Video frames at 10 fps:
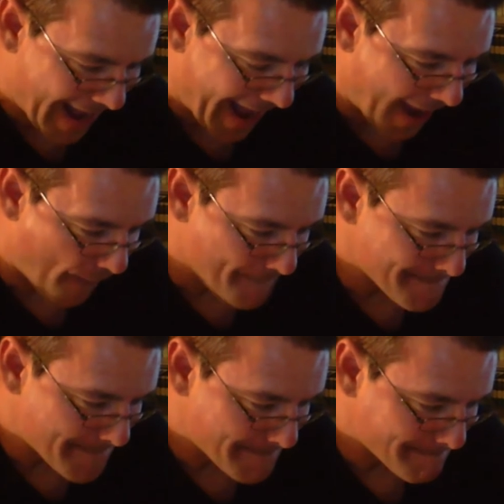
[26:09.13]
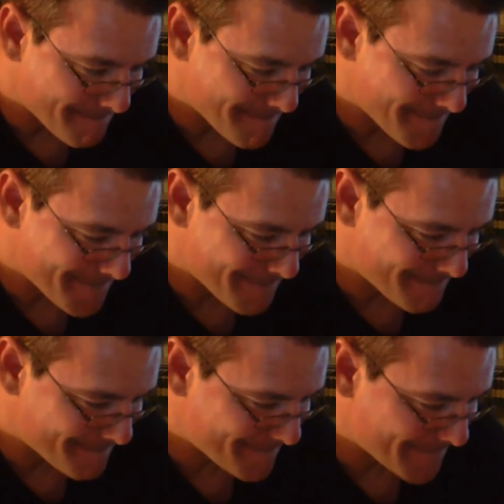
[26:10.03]
about 360
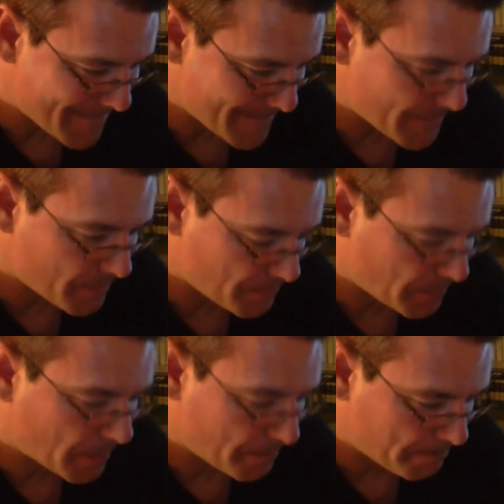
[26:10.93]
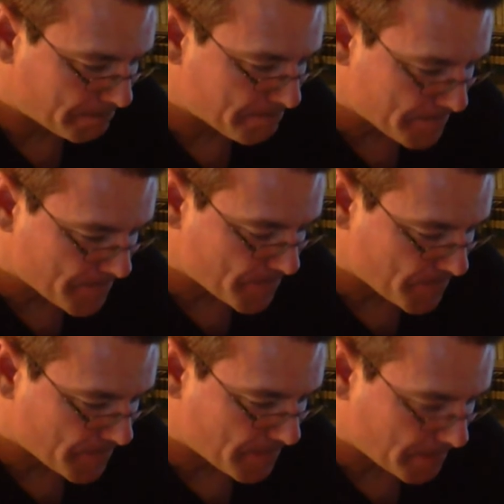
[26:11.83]
of the same verses, and
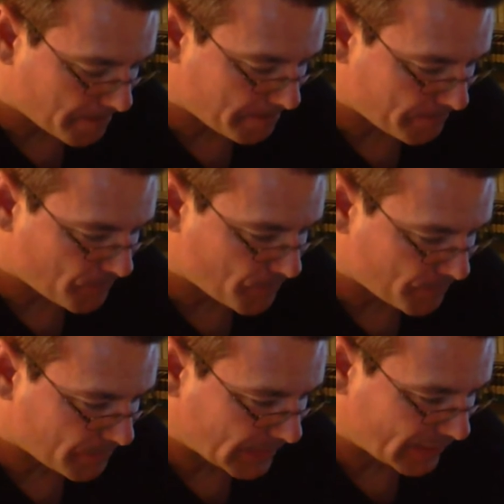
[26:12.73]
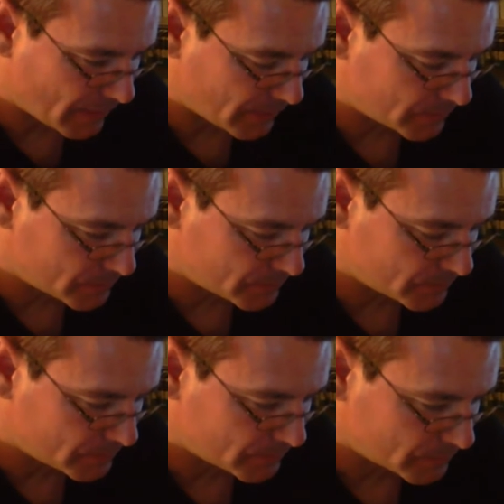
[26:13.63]
Matthew uses about
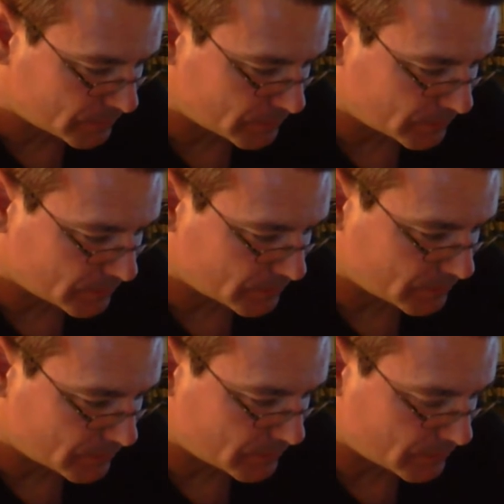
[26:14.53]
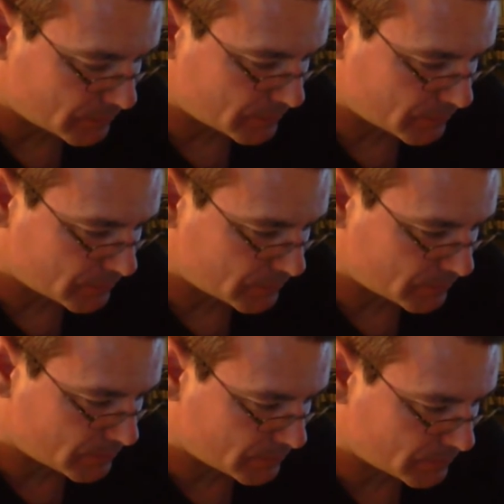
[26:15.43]
607. The differences
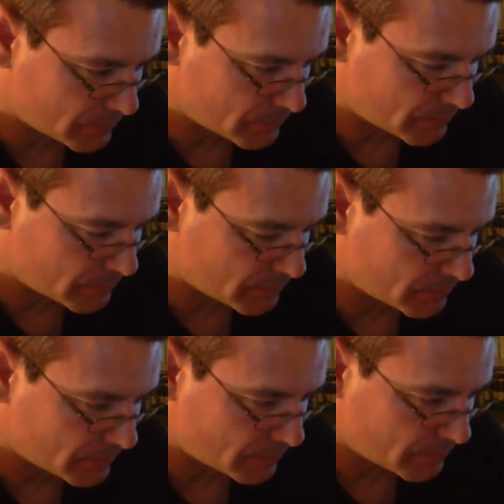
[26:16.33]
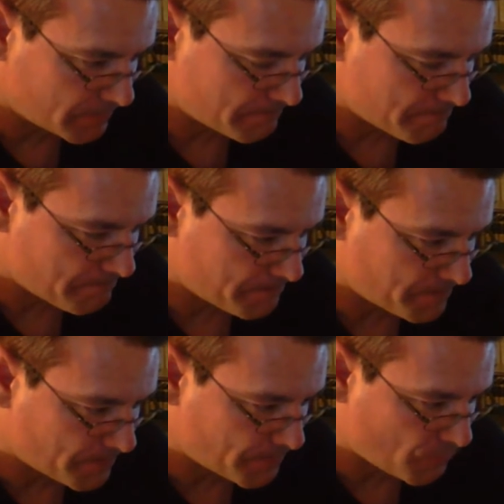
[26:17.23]
between Mark, Luke, and Matthew are
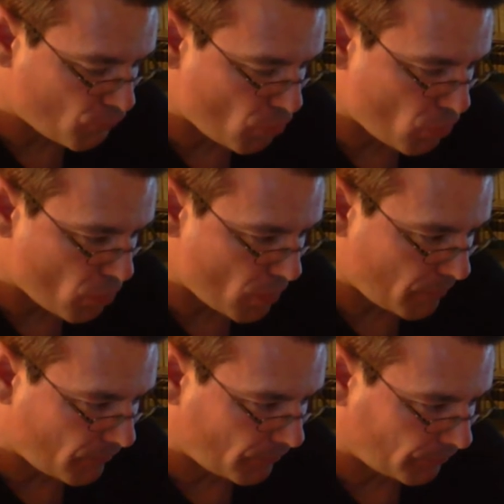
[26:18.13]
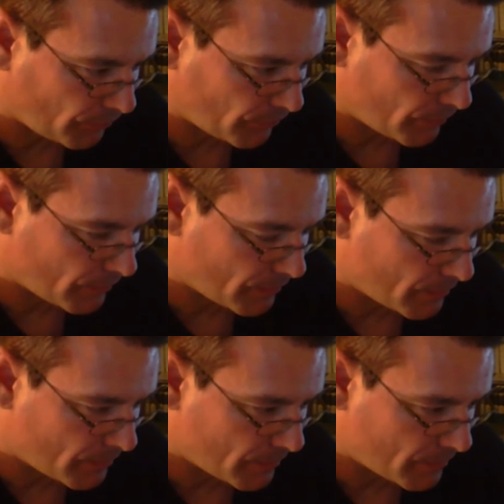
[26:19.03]
also thought to be linked to a no longer
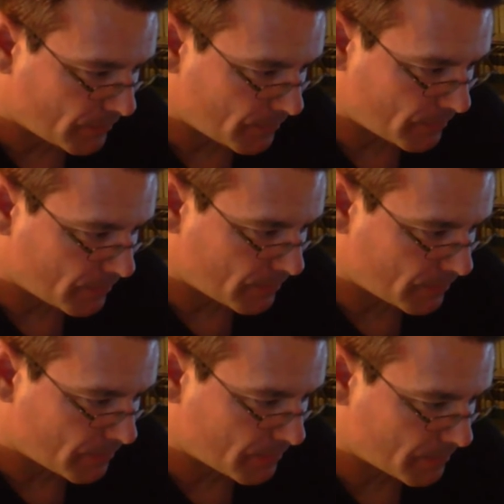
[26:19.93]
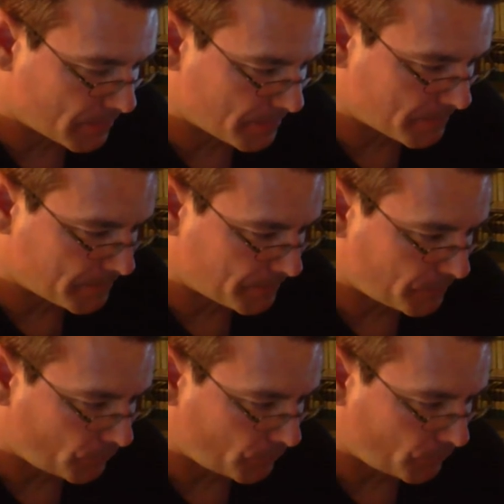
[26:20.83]
existing source known as Q,